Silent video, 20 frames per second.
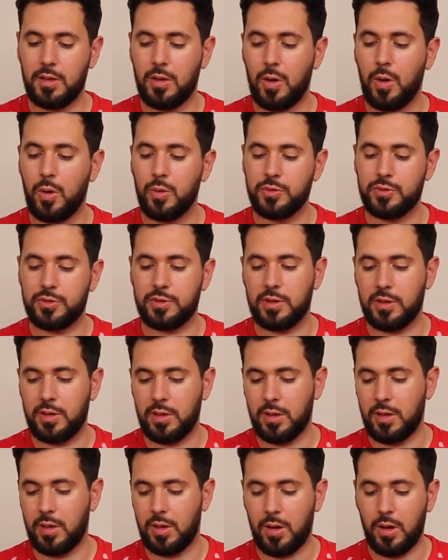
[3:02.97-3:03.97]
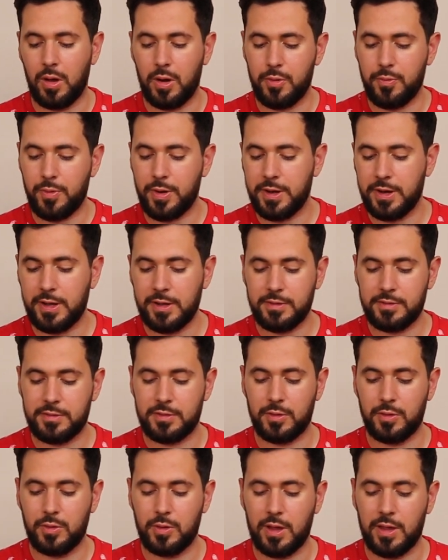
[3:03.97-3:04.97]
holes all around it,
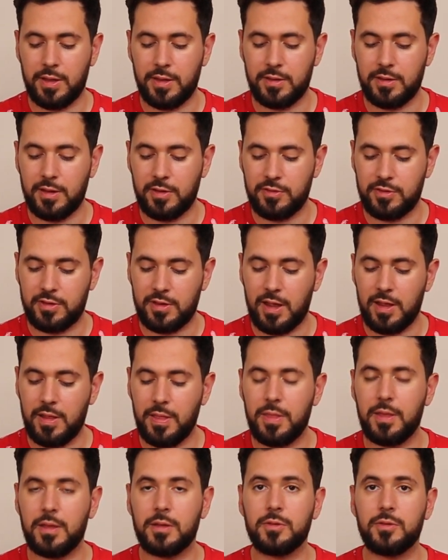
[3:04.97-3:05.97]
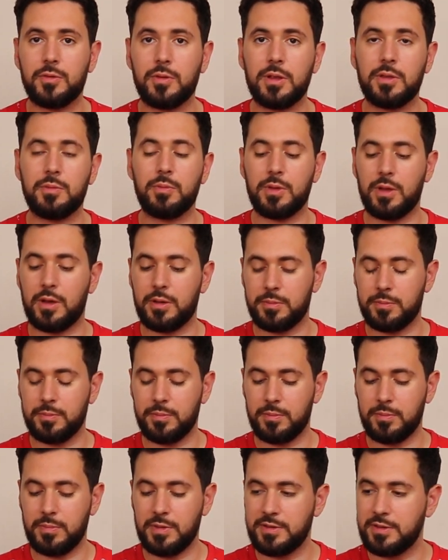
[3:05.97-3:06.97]
so you can attach anything to it without
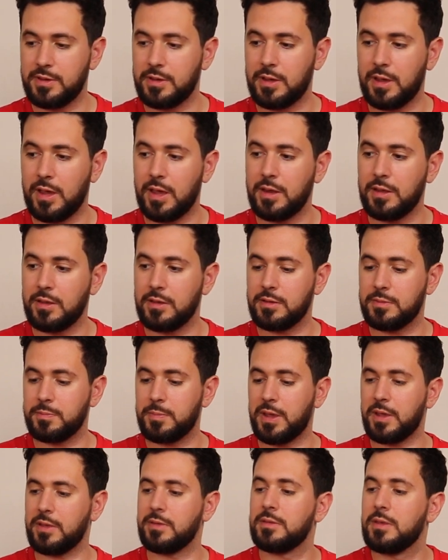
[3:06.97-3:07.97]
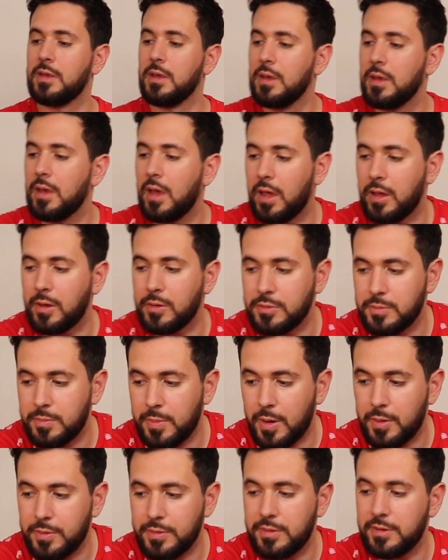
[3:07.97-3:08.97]
missing any space. I also
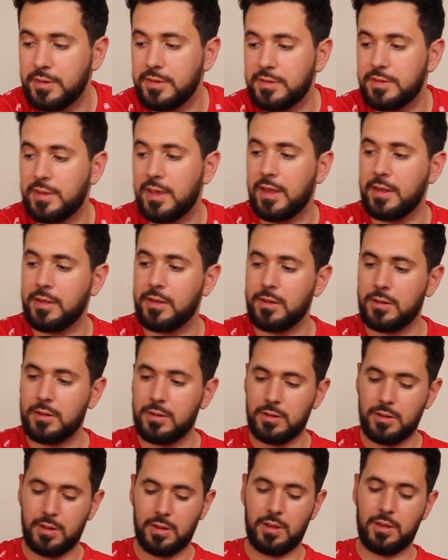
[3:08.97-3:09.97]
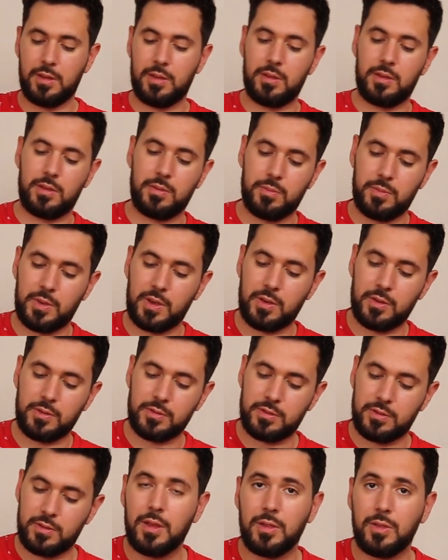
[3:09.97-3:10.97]
bought this handle
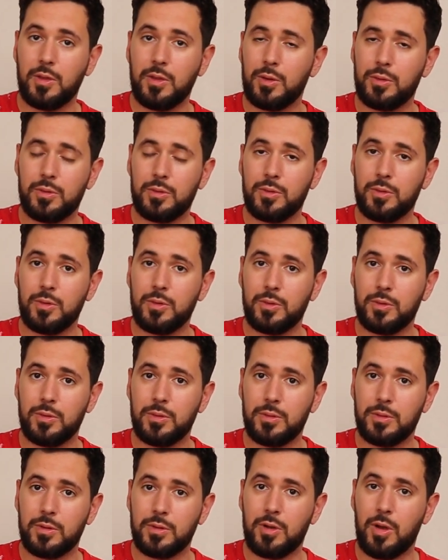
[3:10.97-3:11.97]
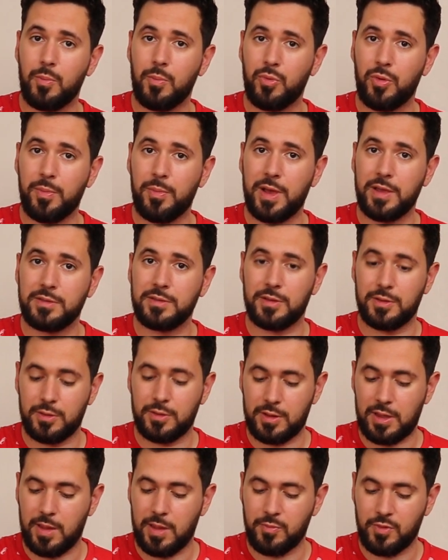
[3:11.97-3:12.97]
because no compromise on
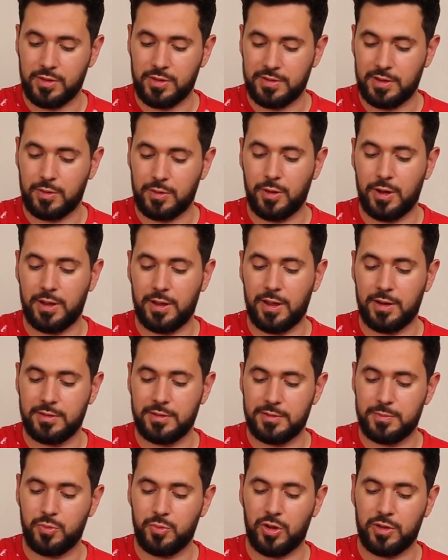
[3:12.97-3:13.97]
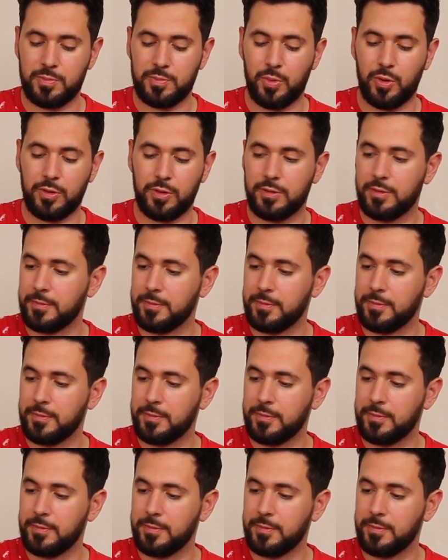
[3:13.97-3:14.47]
the camera security at this price point.